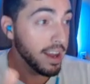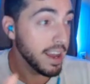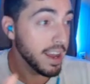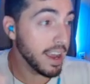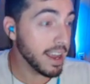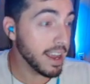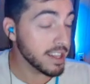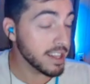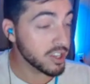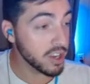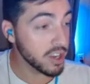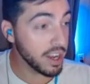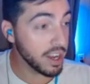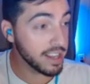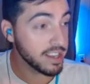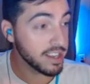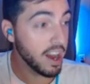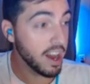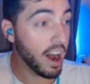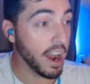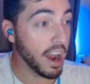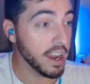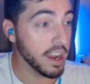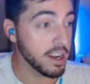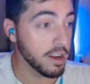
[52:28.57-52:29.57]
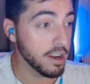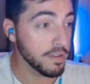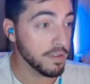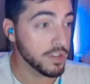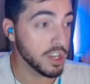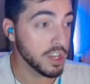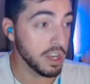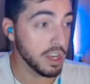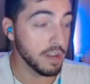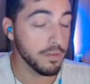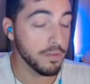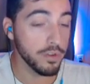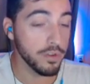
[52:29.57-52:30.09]
it's it's high enough
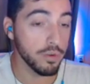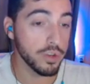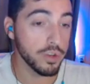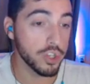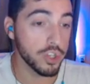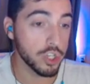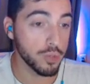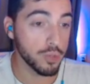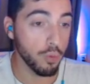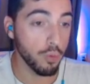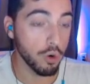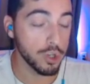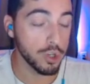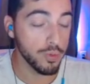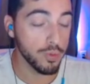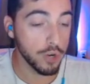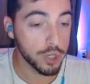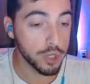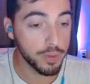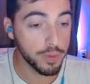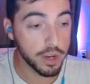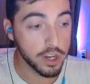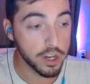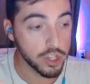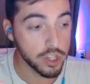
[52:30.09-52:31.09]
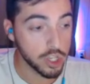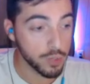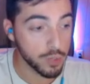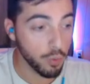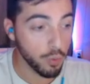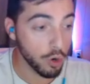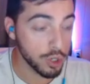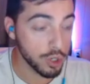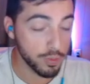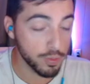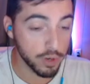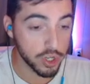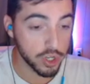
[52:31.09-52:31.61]
to influence the sports books because the
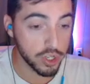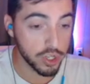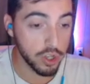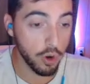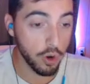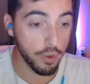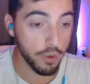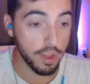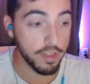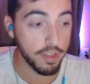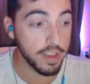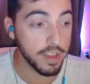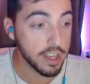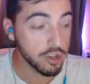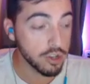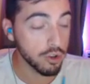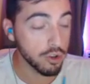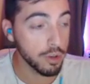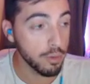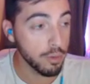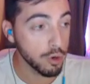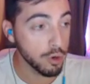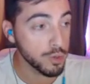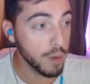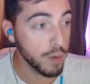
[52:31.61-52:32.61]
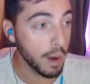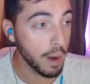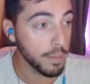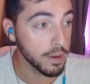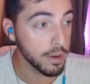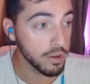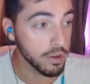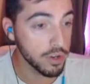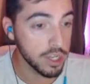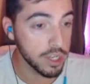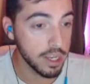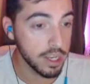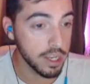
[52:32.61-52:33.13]
sports books know that these are the most
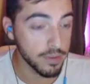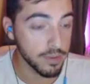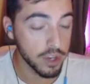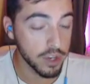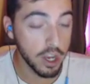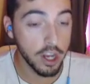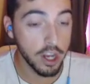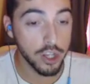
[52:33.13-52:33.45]
popular teams.